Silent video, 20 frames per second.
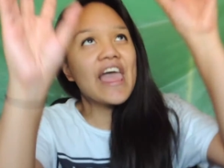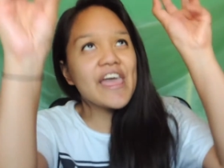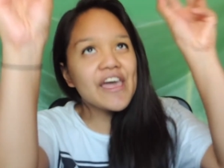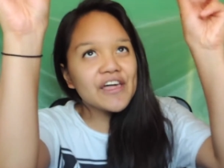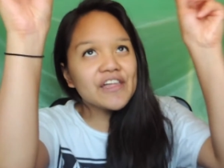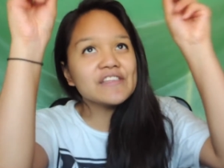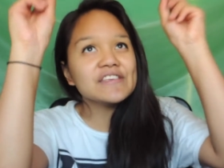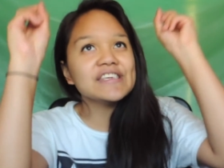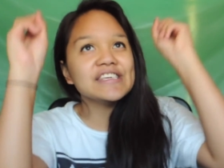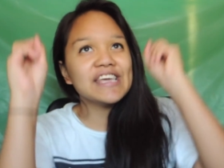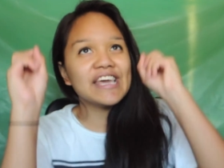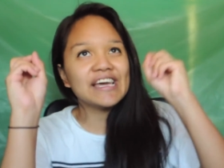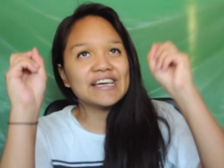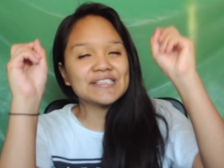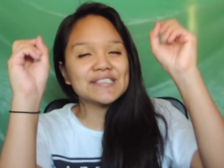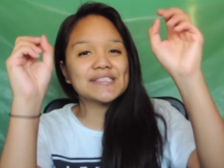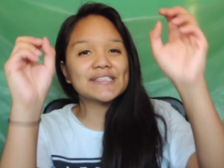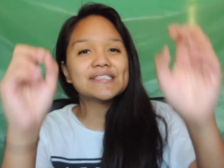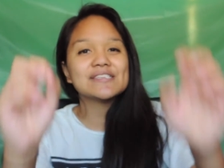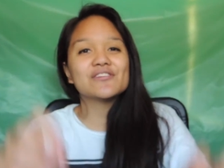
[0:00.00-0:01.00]
Hell
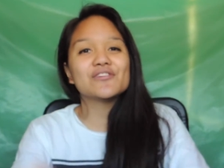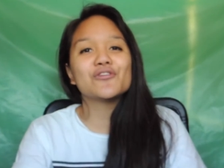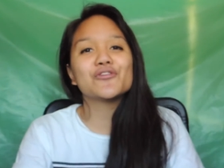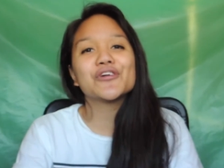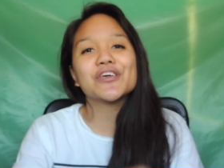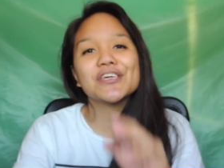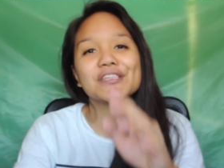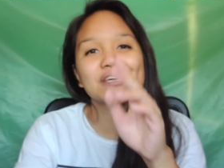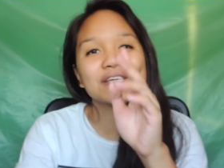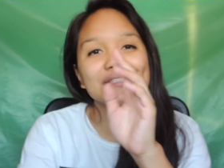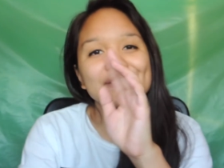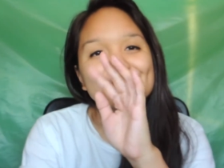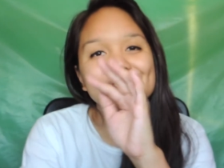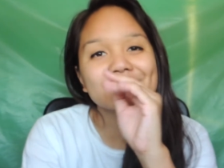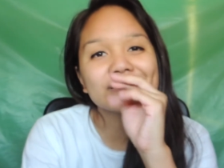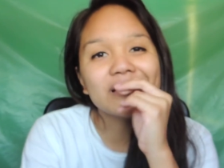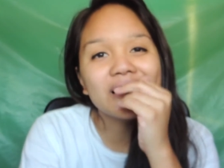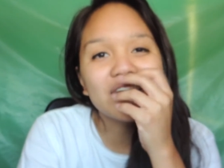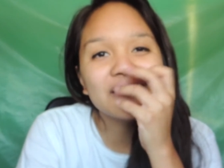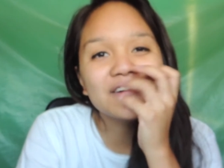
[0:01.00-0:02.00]
yes! Okay,
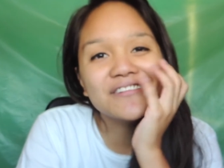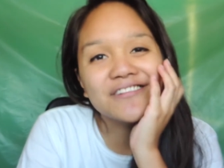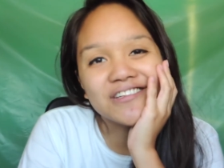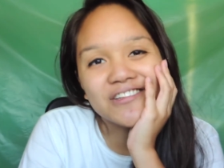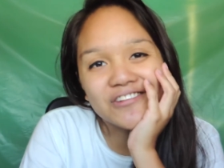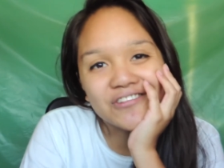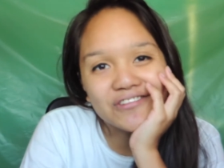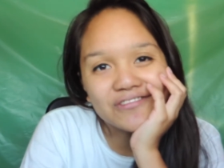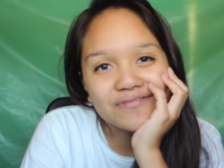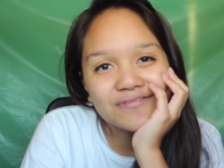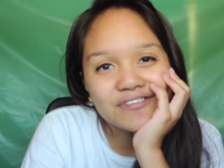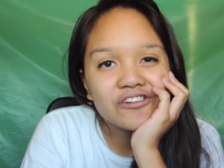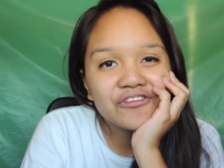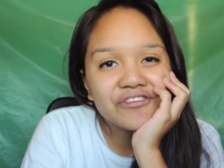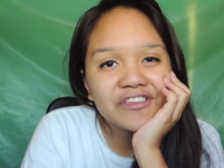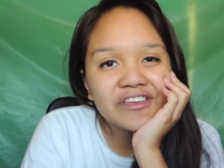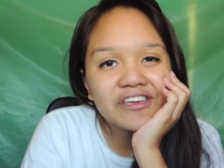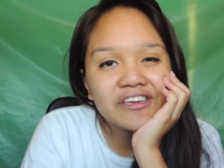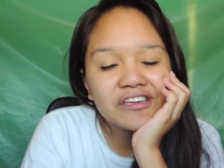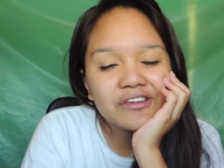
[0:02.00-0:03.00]
that's, I don't know.
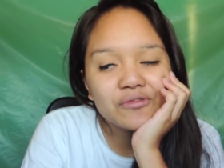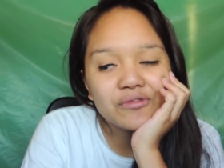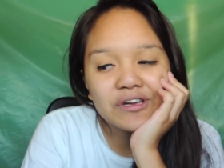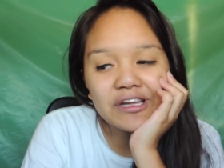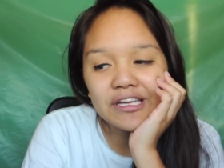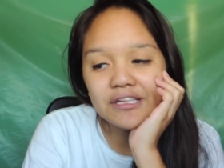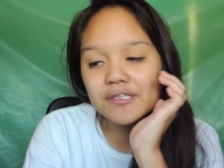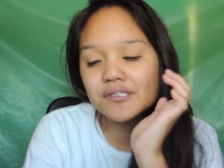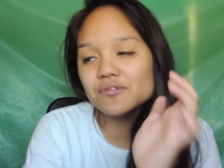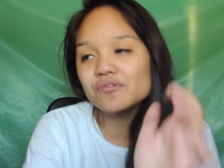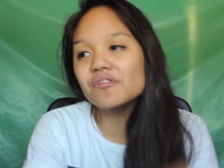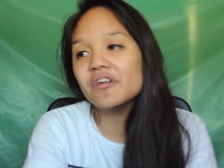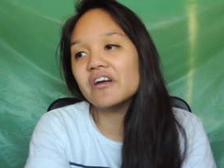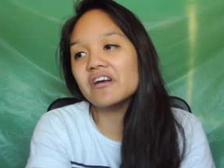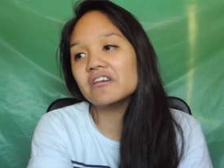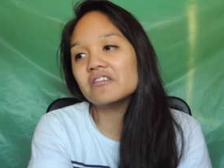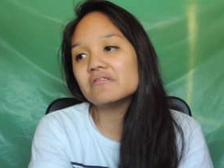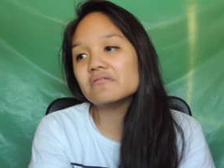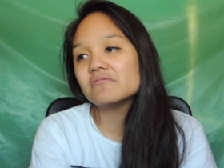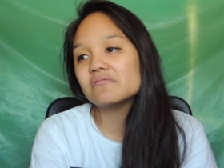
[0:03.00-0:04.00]
How the heck would I do
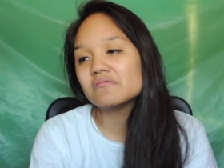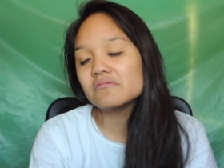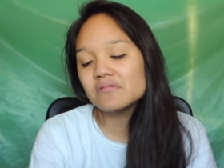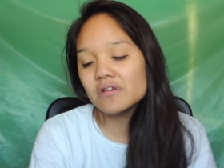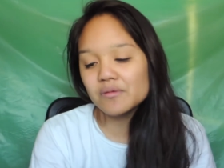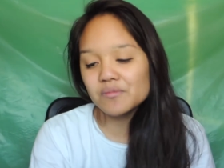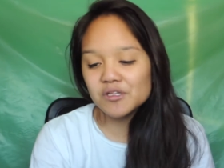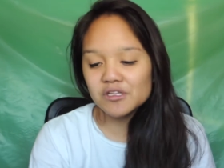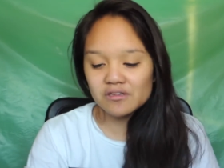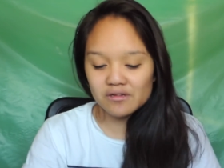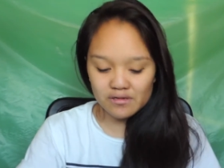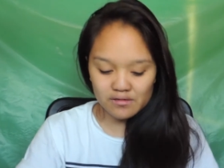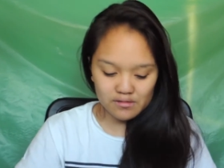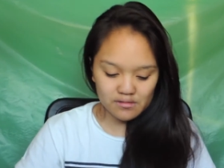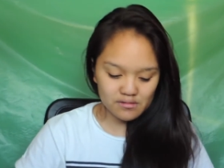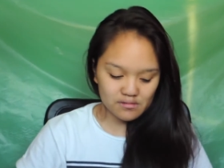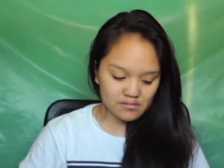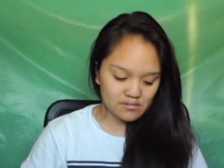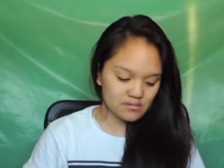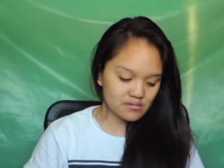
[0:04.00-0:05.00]
that? I mean,
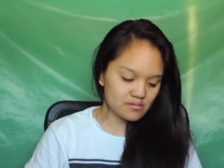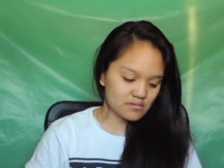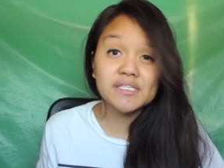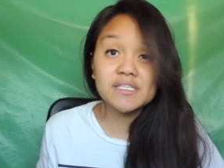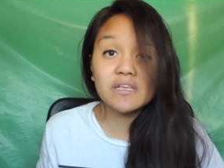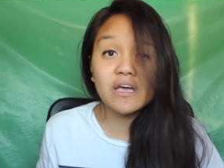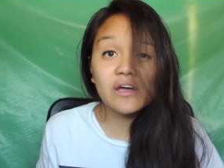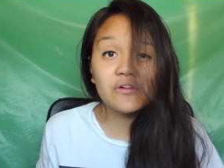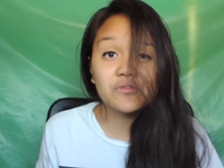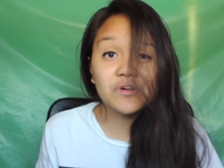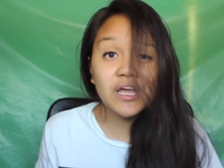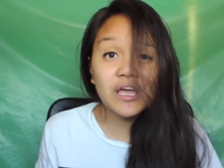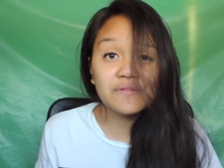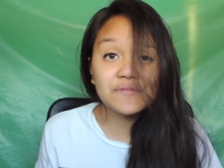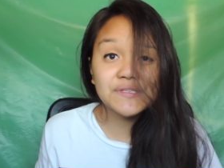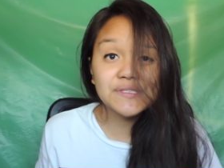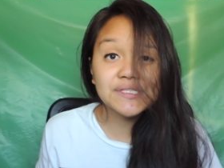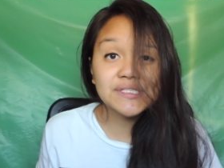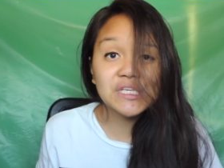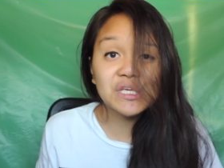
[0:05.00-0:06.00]
I would
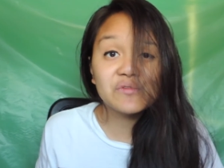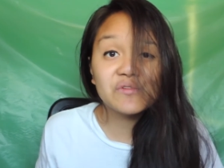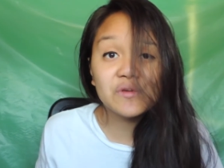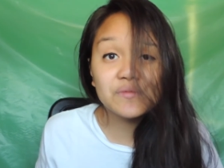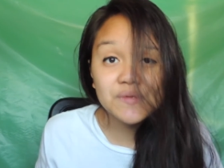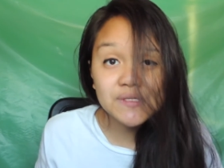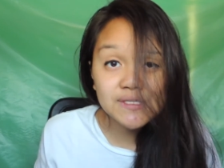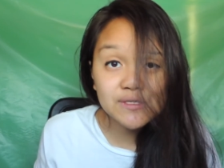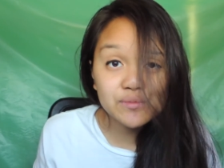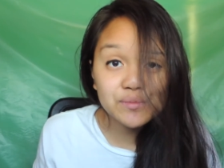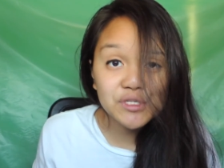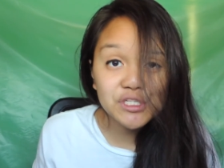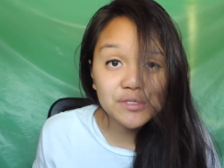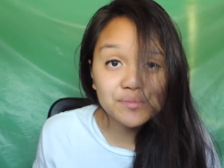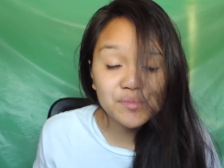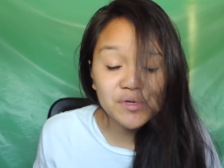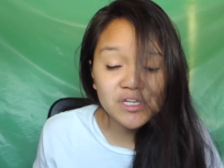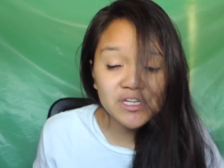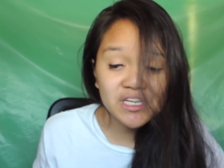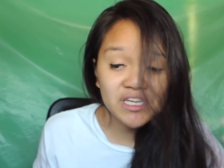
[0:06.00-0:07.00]
have to save up so
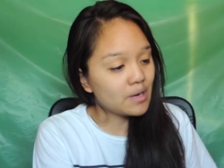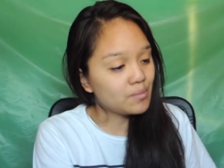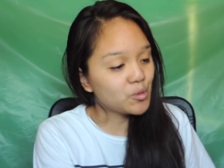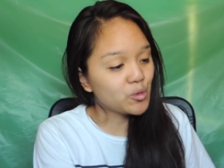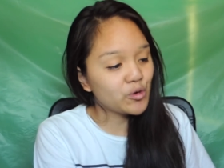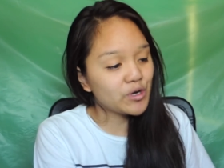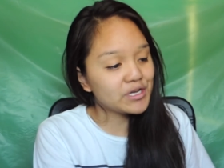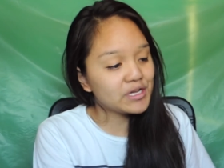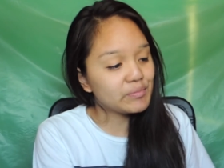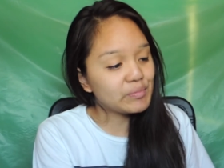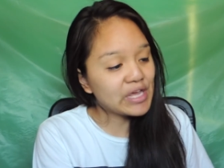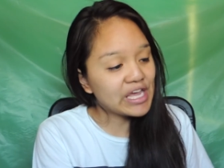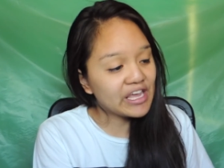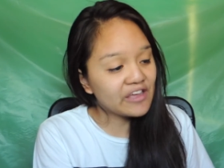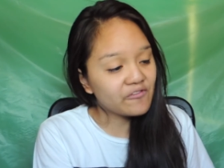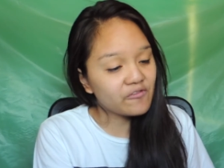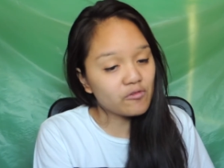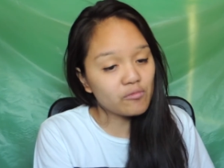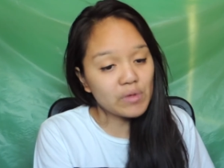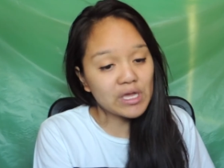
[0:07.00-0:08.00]
much money. I'm already
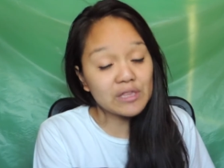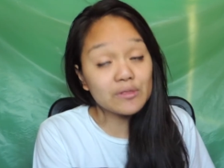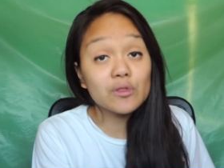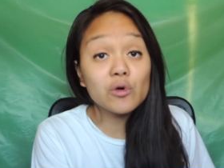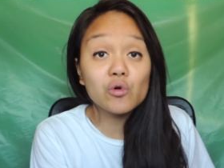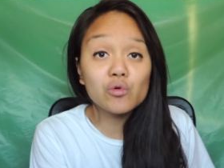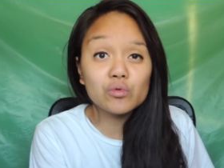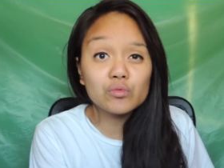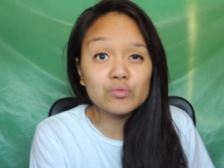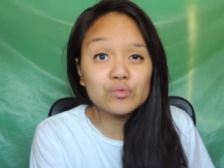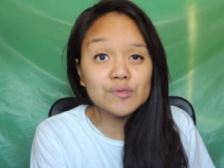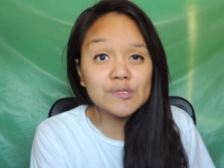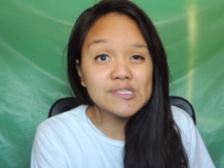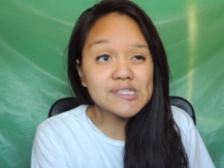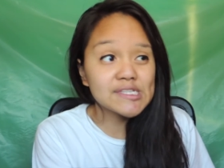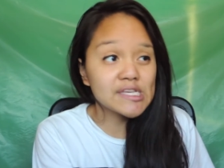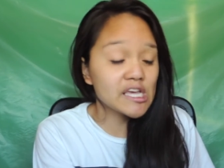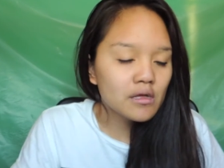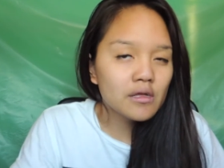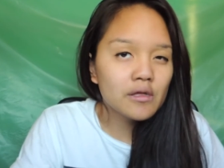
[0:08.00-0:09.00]
paying for my
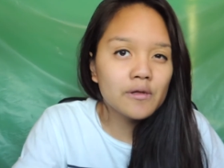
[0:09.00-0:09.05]
loans.